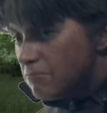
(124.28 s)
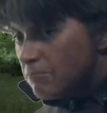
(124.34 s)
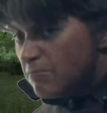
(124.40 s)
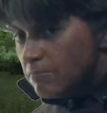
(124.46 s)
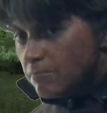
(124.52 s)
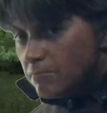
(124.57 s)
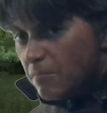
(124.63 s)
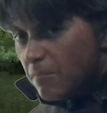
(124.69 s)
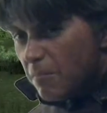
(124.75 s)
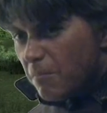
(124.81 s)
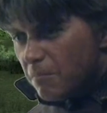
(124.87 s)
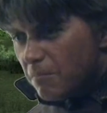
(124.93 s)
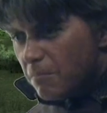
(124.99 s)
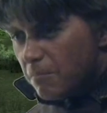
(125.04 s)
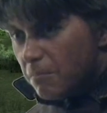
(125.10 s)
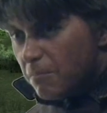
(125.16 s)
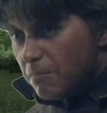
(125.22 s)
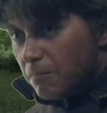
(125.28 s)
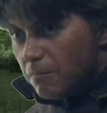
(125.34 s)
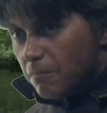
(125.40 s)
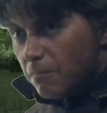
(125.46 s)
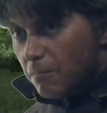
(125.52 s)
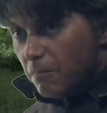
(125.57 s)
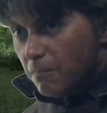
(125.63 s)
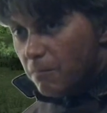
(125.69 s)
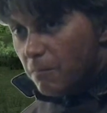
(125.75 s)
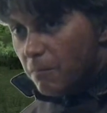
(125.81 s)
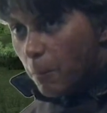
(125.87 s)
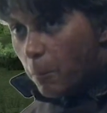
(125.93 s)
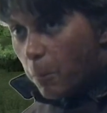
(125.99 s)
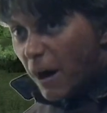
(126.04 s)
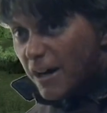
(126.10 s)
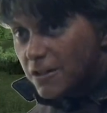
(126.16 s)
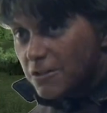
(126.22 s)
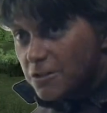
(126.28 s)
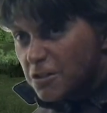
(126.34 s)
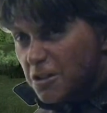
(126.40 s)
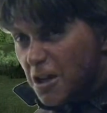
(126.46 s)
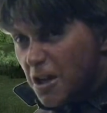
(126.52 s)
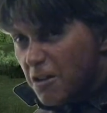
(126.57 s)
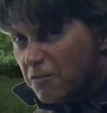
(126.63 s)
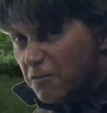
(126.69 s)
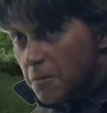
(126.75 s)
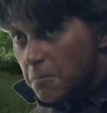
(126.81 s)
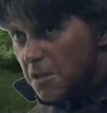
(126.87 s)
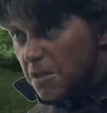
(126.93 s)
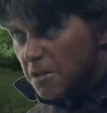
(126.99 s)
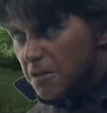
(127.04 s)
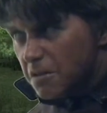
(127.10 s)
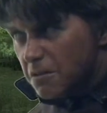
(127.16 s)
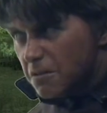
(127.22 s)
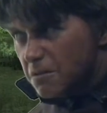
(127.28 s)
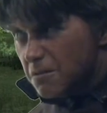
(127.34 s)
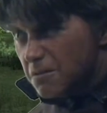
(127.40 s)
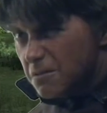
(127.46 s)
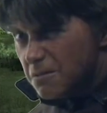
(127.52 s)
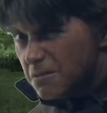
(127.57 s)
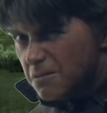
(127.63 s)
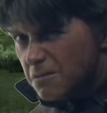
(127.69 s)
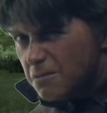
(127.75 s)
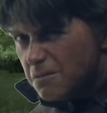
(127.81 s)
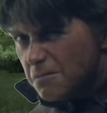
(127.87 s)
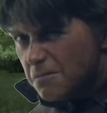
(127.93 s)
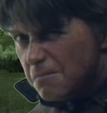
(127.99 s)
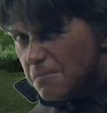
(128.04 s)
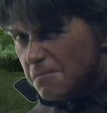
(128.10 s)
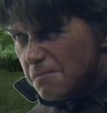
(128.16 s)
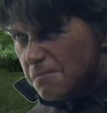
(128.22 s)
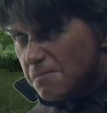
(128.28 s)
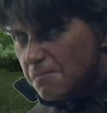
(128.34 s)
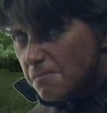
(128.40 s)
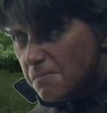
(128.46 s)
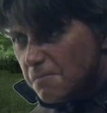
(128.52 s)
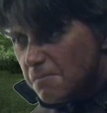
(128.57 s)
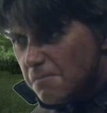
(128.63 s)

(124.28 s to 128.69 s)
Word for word: Mmm, it smells like elves, thought Bilbo, and he